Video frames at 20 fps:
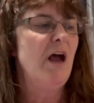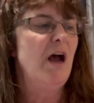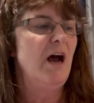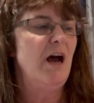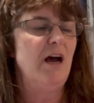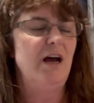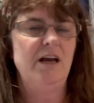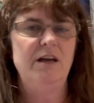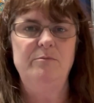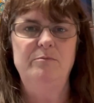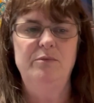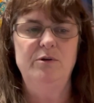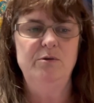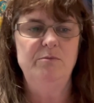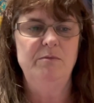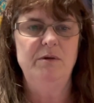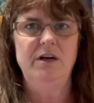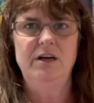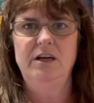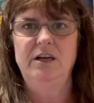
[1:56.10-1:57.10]
I put
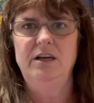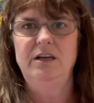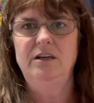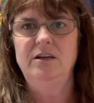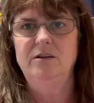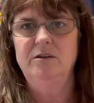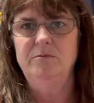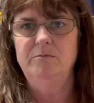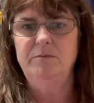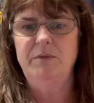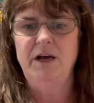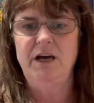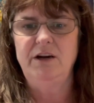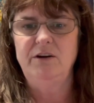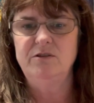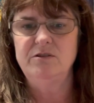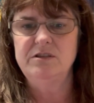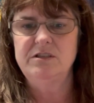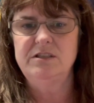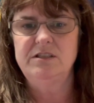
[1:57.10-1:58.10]
my
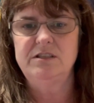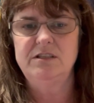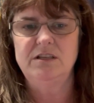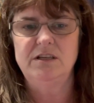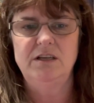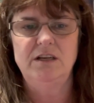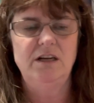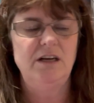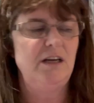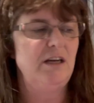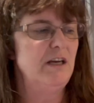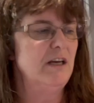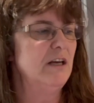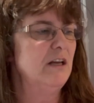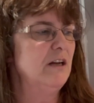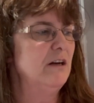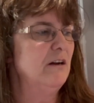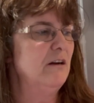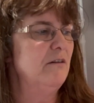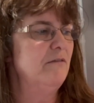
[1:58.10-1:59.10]
patterns
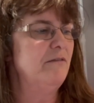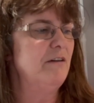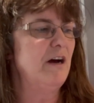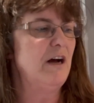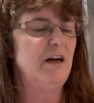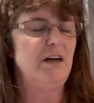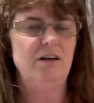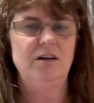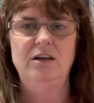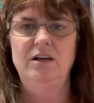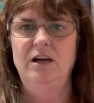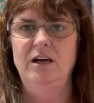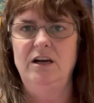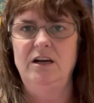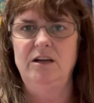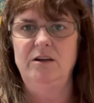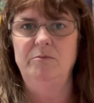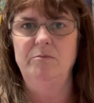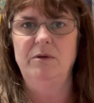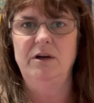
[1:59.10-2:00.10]
in a file
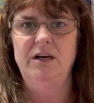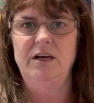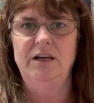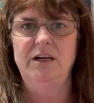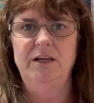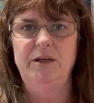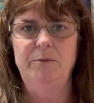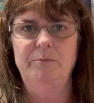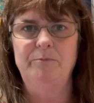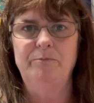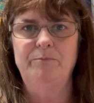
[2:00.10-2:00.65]
on my